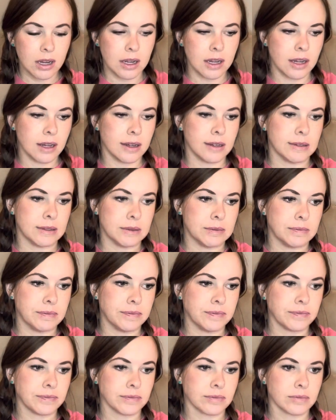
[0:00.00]

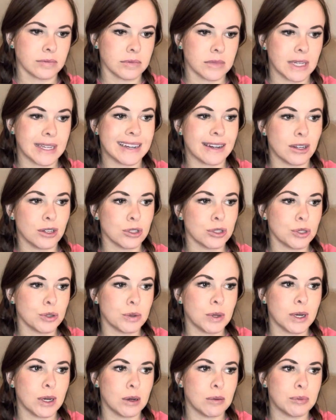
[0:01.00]
It also
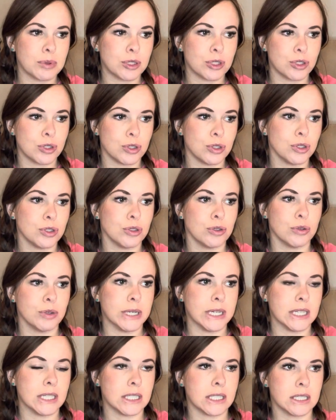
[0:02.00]
helps to do
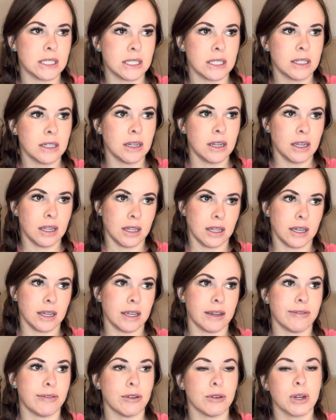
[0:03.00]
it like
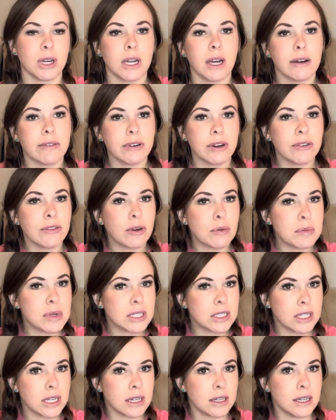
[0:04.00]
if you're recovering from a
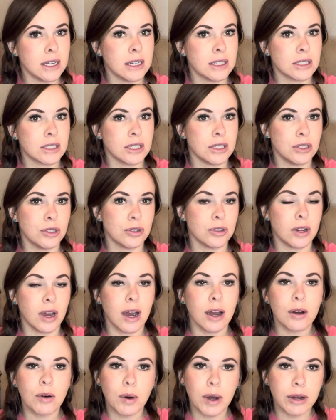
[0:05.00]
sickness and you're
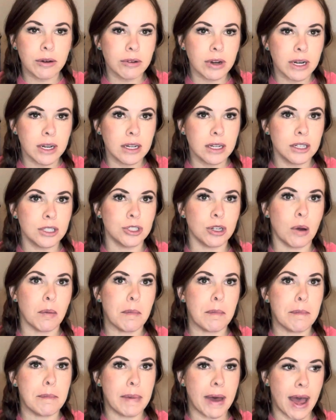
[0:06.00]
not quite ready to jump
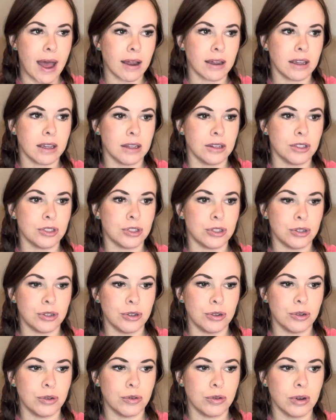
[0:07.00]
back
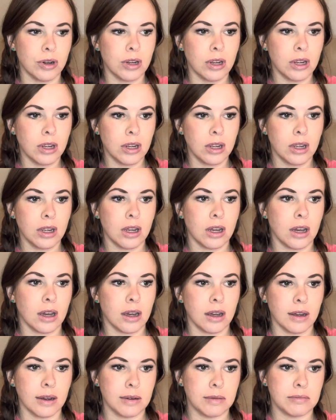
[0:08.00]
into
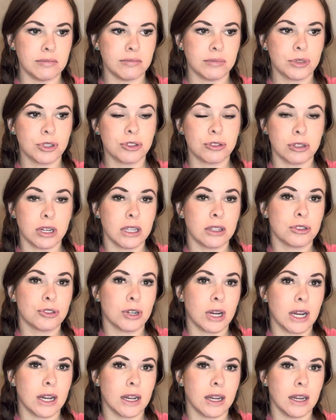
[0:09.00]
strength
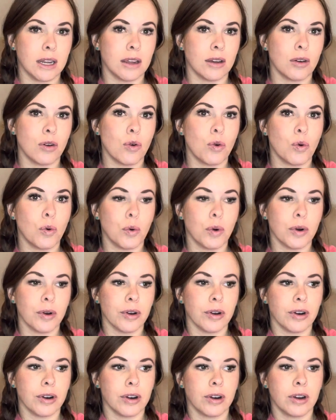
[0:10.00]
training,
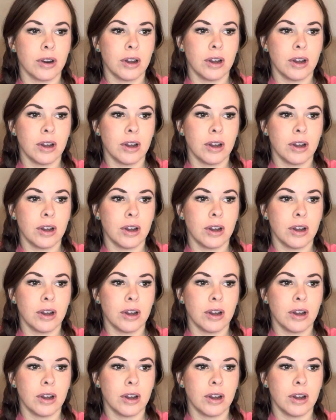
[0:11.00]
or